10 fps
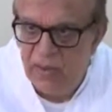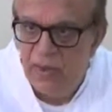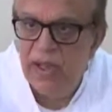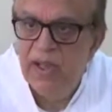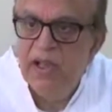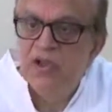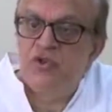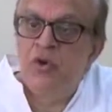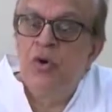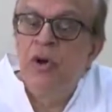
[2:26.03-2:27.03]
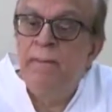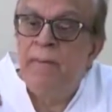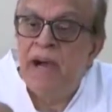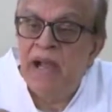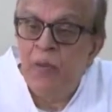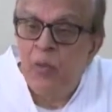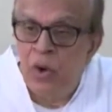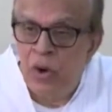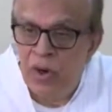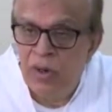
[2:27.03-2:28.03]
Okay, so my
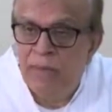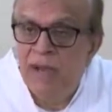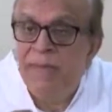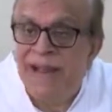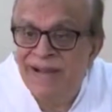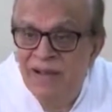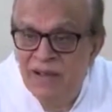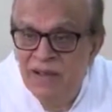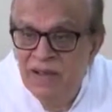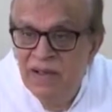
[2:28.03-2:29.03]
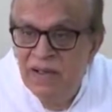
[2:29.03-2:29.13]
war, my battle